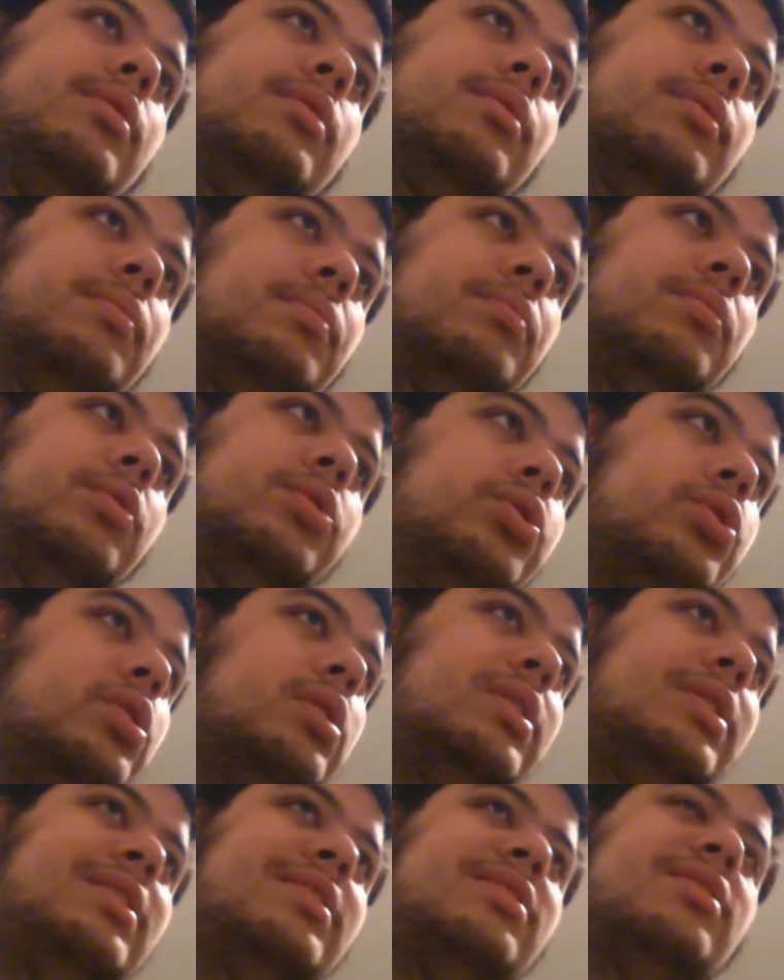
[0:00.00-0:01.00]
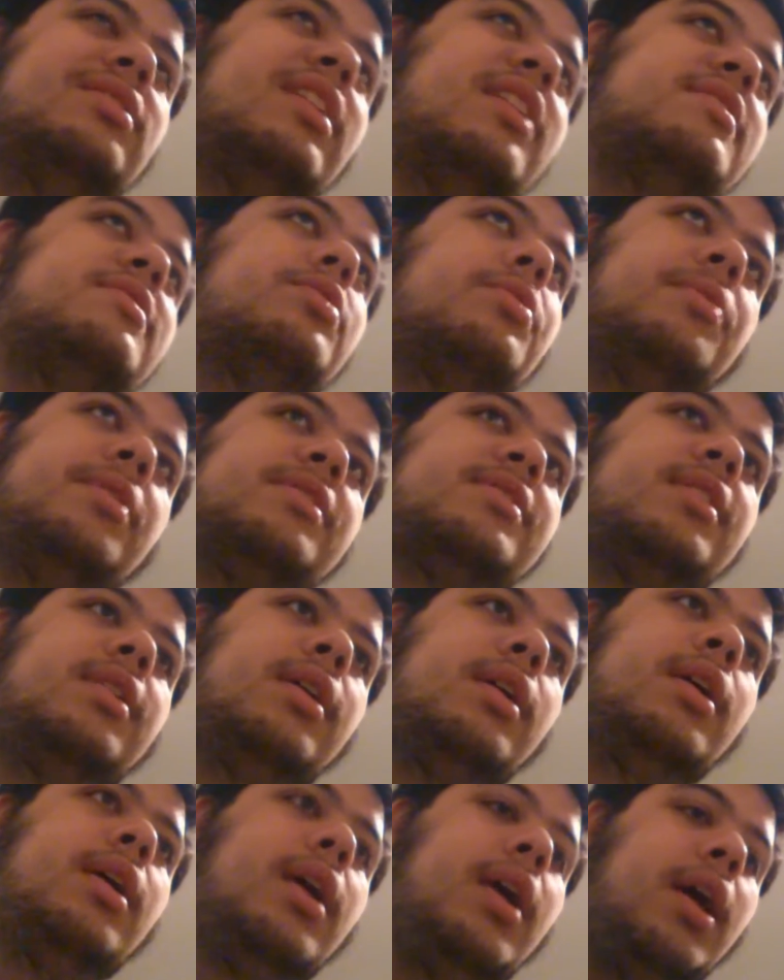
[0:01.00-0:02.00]
the, it's an asterisk,
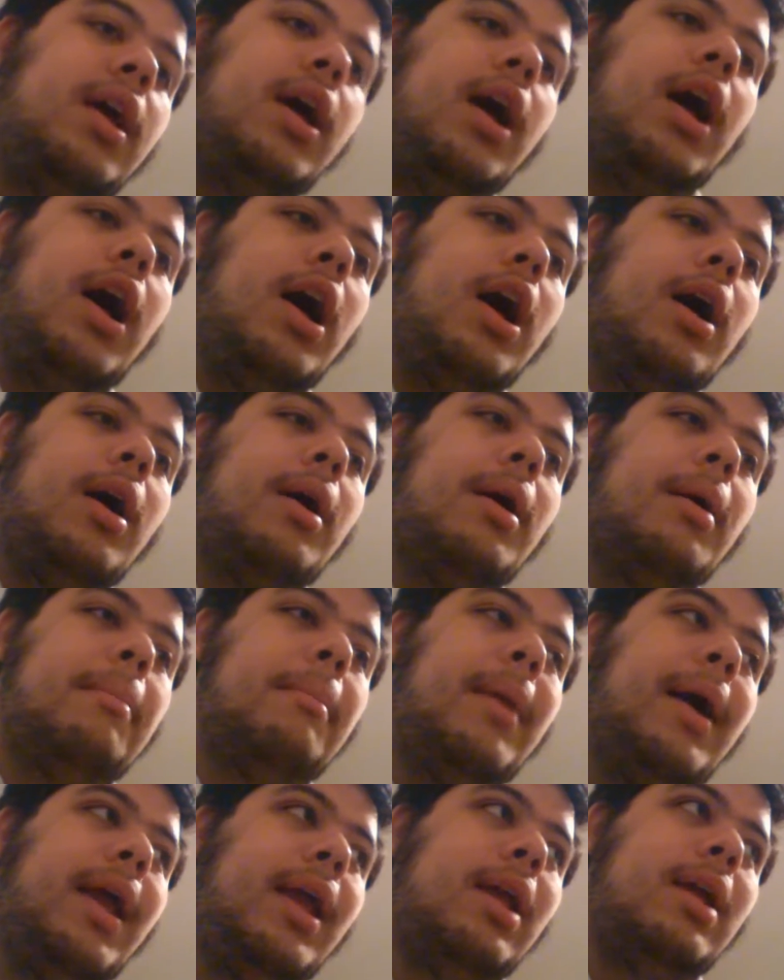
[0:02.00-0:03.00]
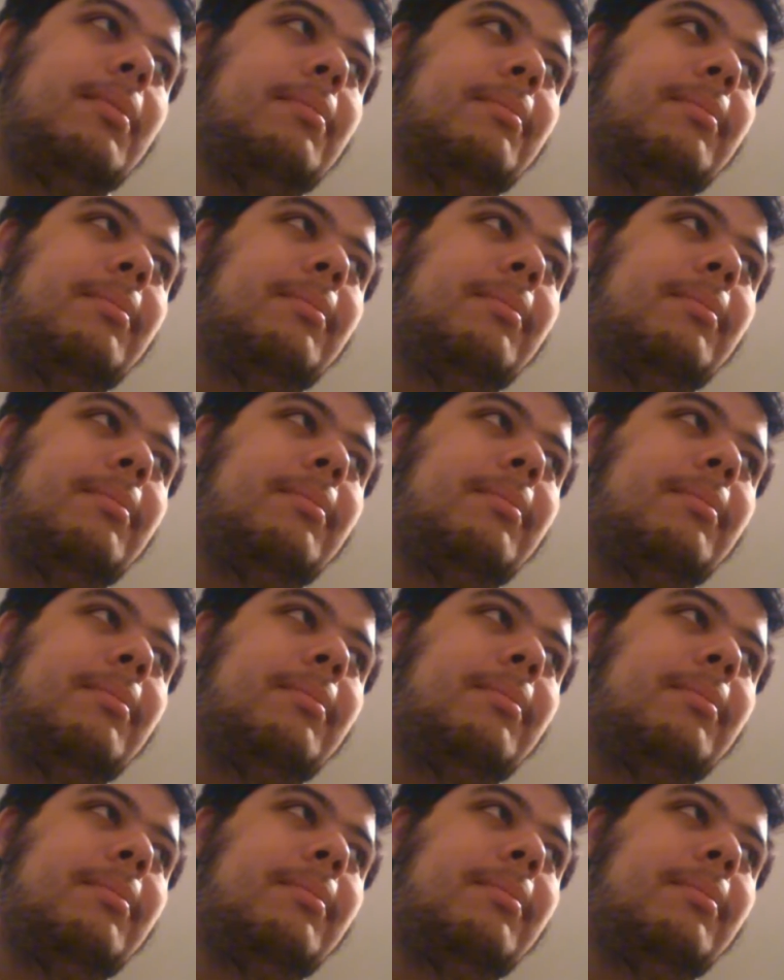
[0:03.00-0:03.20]
uh, my,